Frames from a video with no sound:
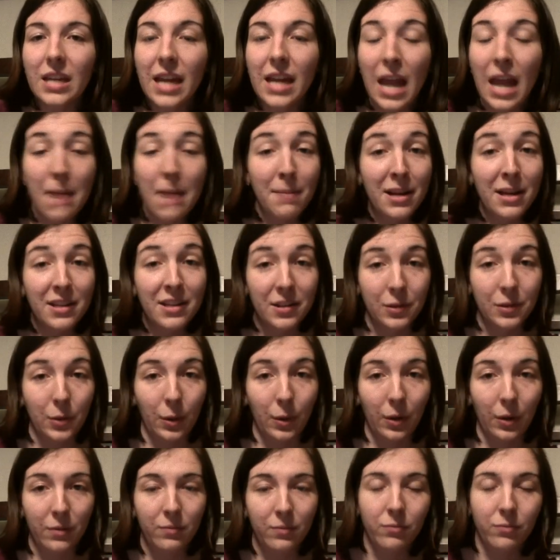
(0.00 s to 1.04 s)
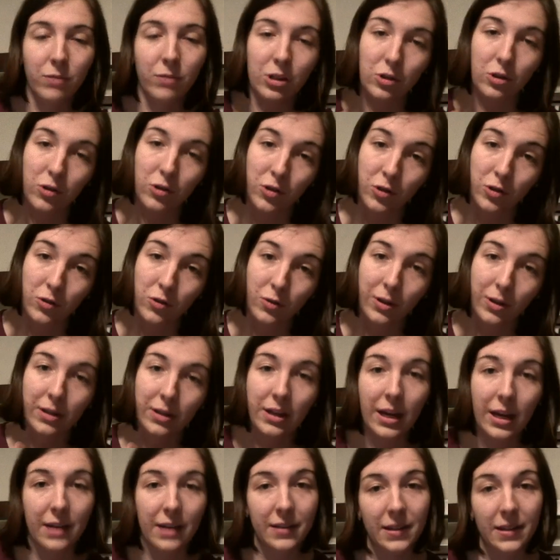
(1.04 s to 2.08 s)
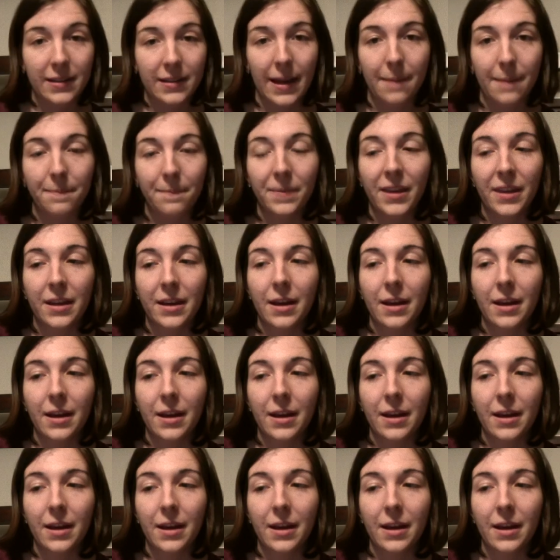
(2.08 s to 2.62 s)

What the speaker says: In my Discord, which you should join, as I said,